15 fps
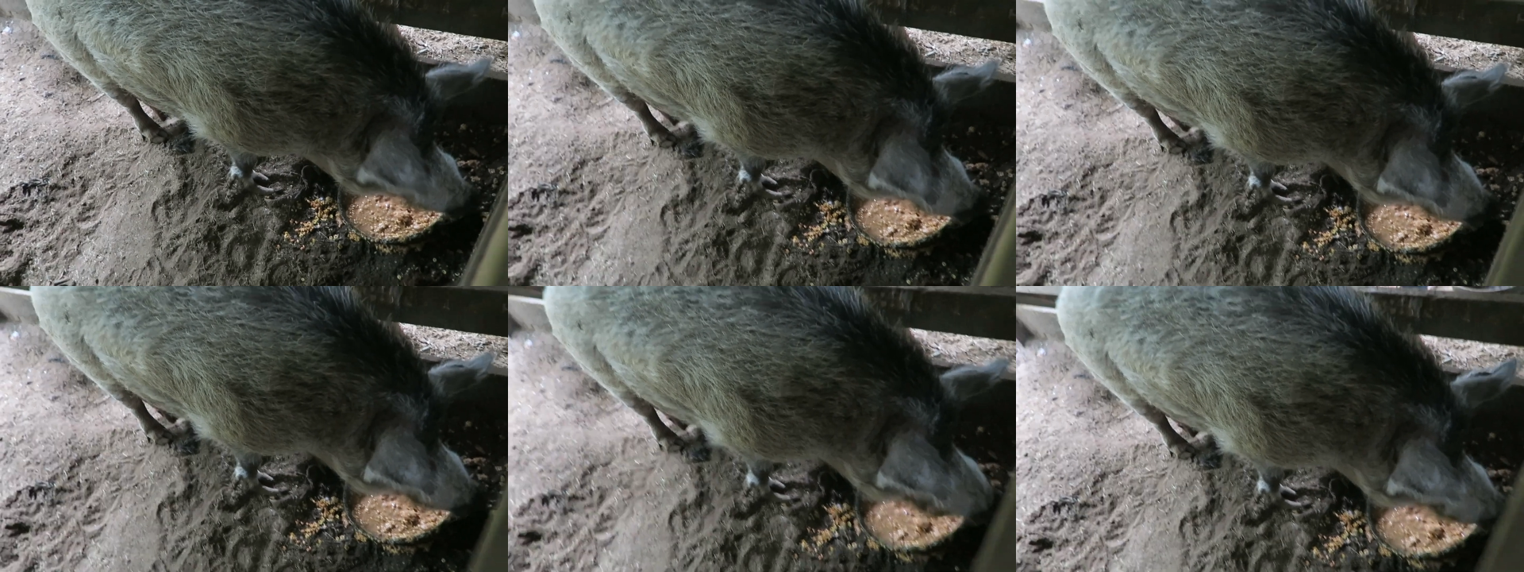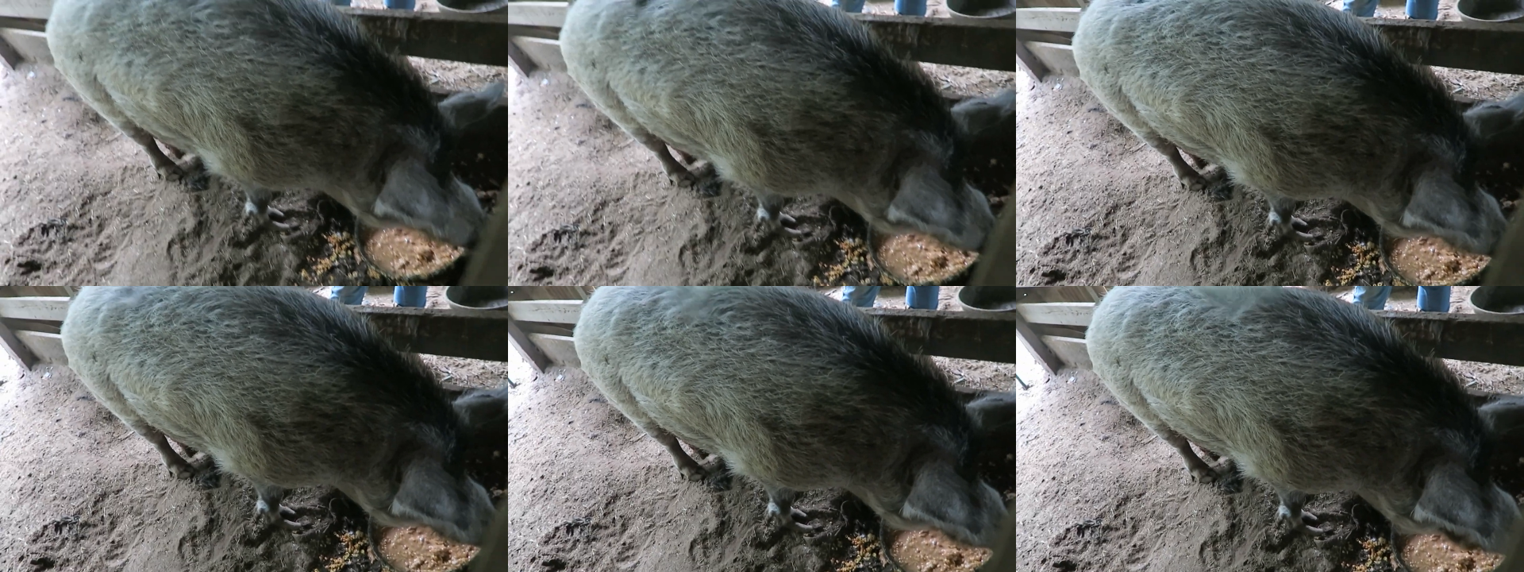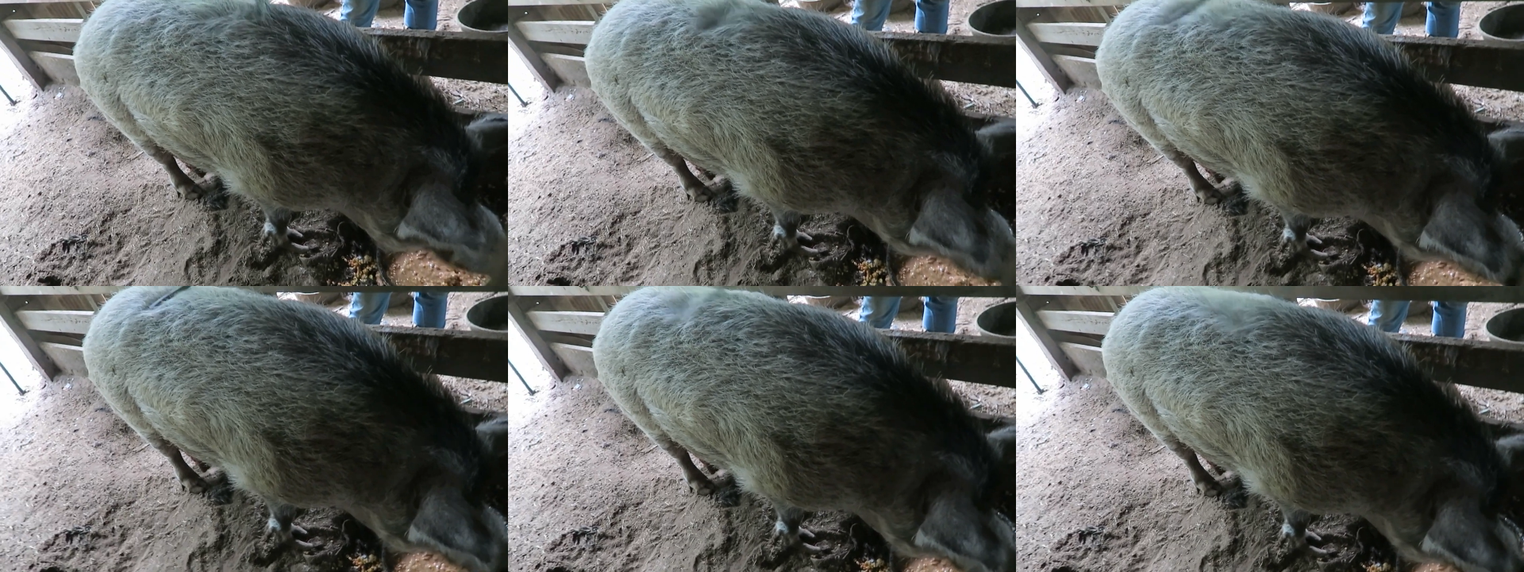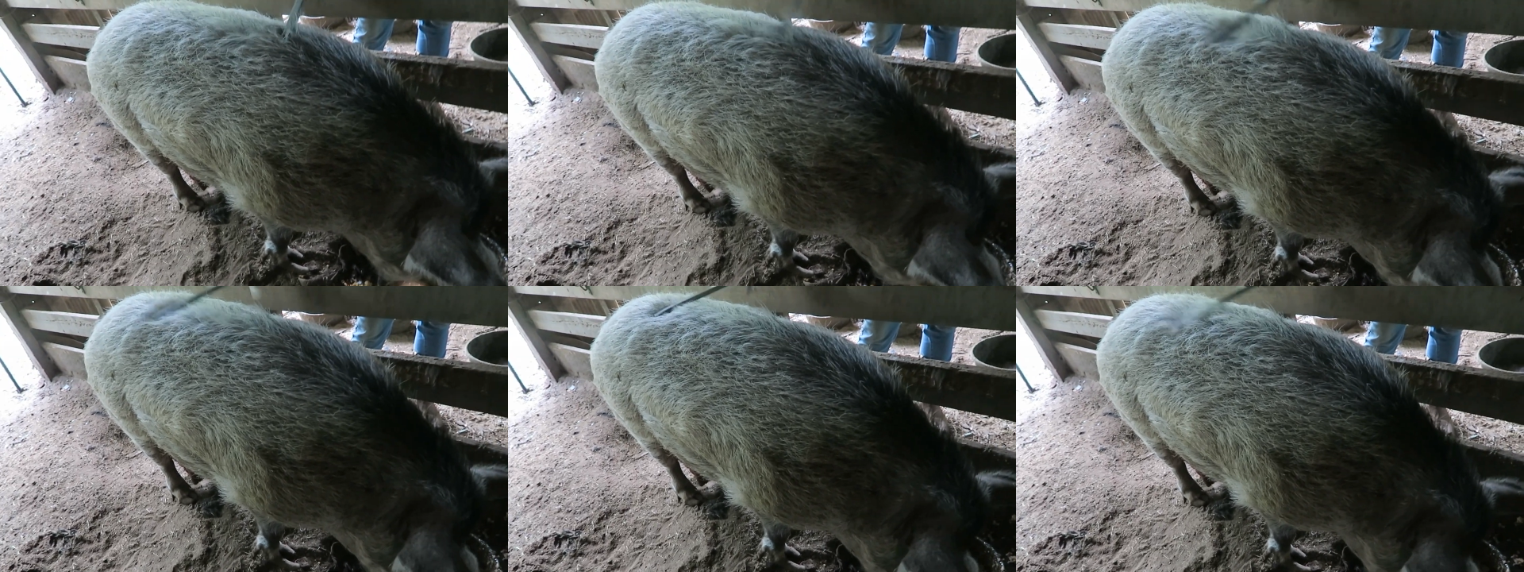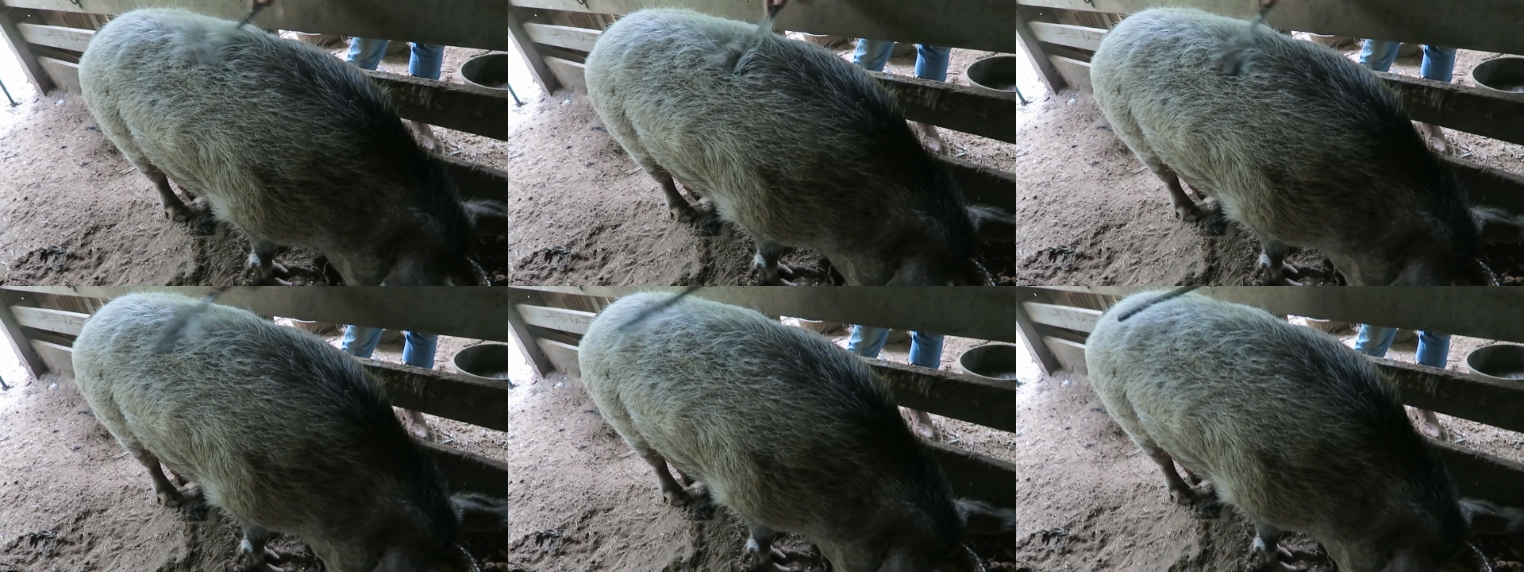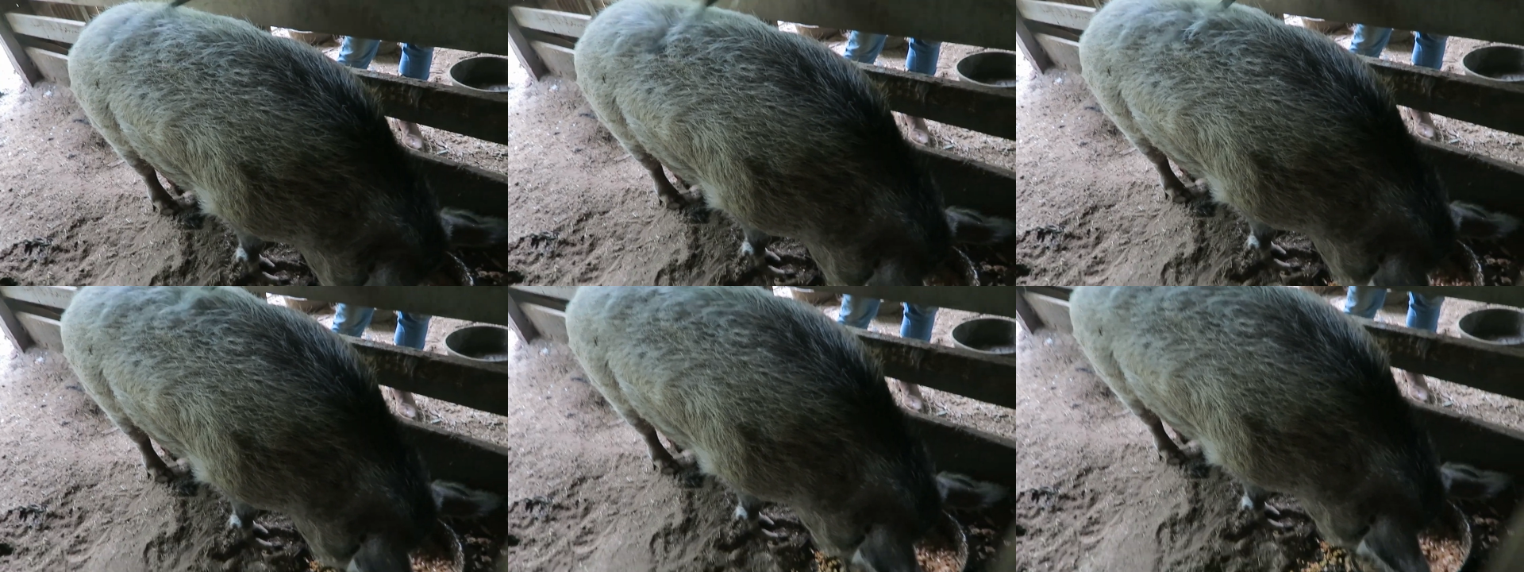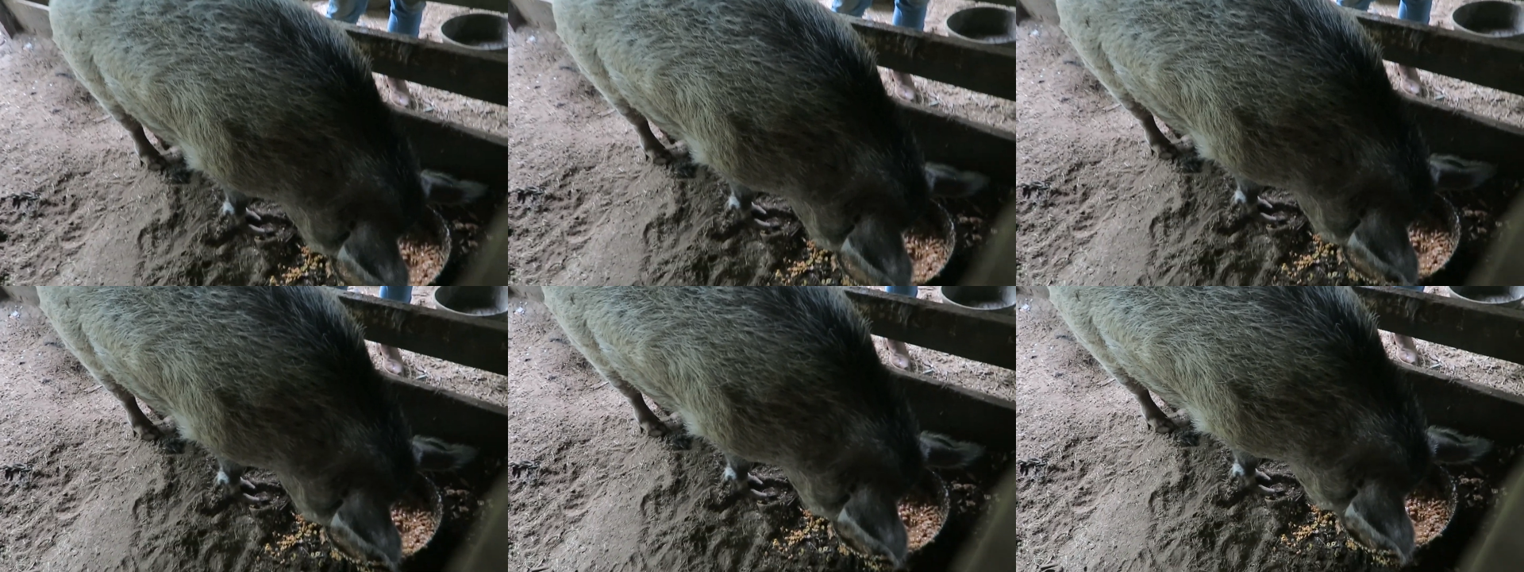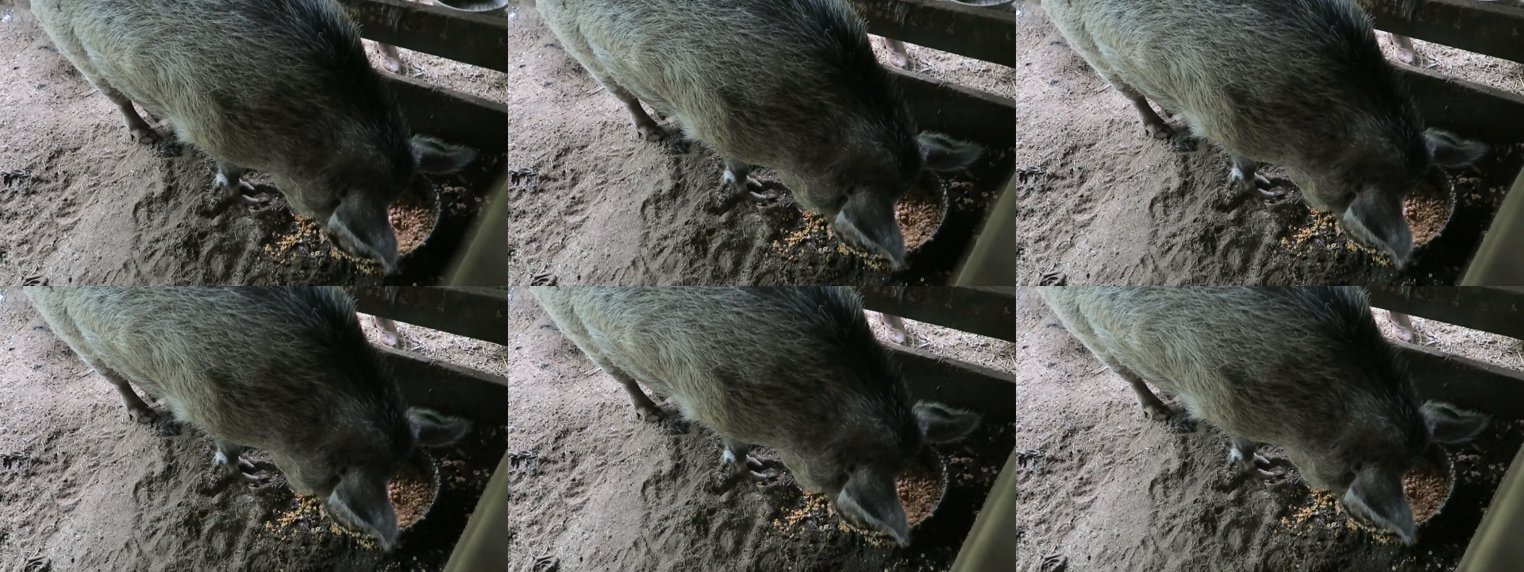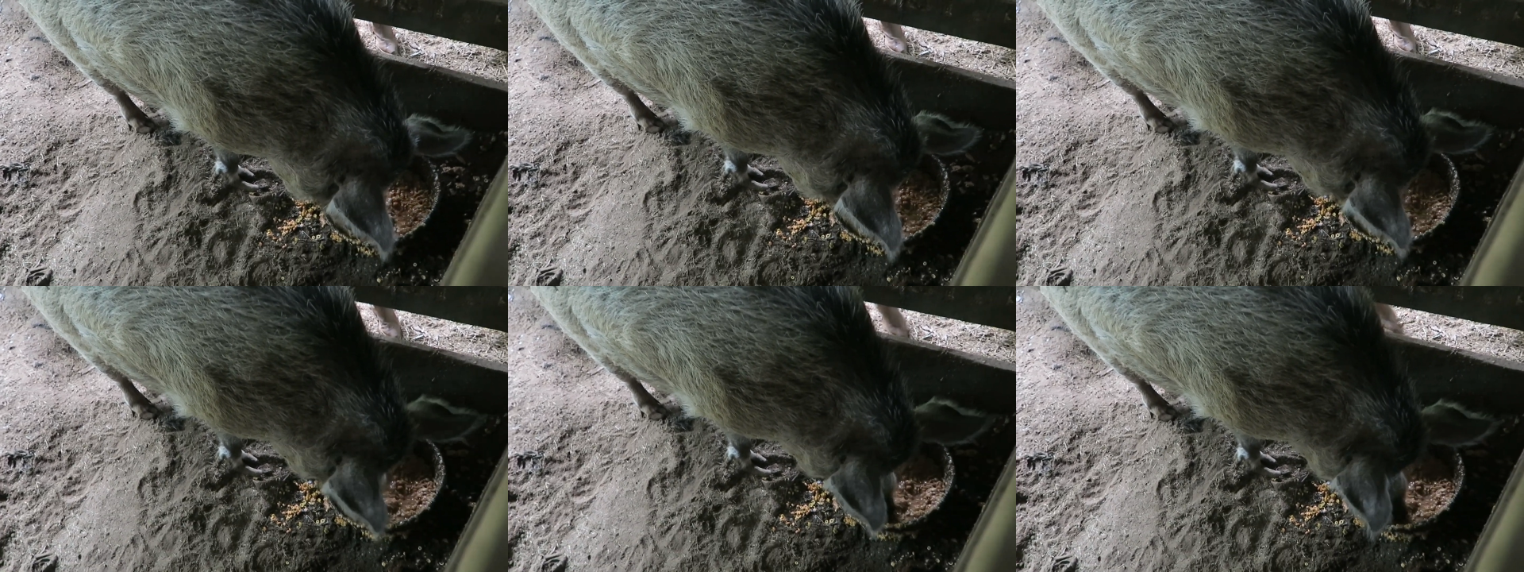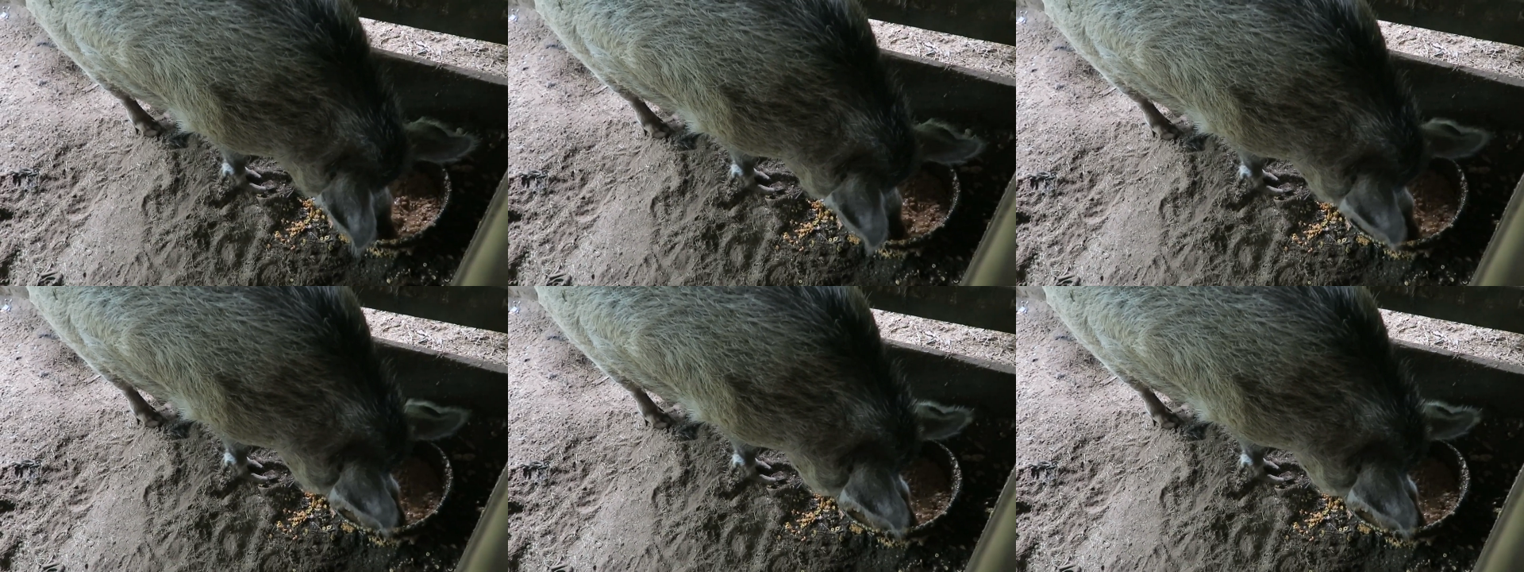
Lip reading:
No face is visible, so there are no lips to read.